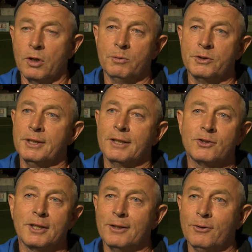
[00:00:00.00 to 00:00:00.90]
always nice
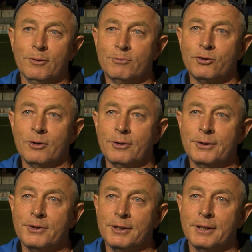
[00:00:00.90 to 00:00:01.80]
to get a home draw,
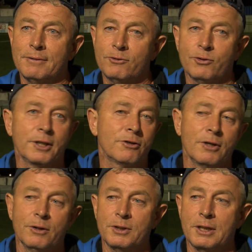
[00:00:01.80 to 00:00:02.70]
isn't it? Great
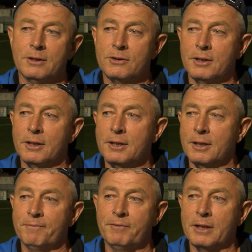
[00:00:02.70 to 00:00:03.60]
crowd again tonight. Got
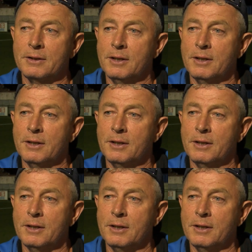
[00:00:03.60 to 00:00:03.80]
to thank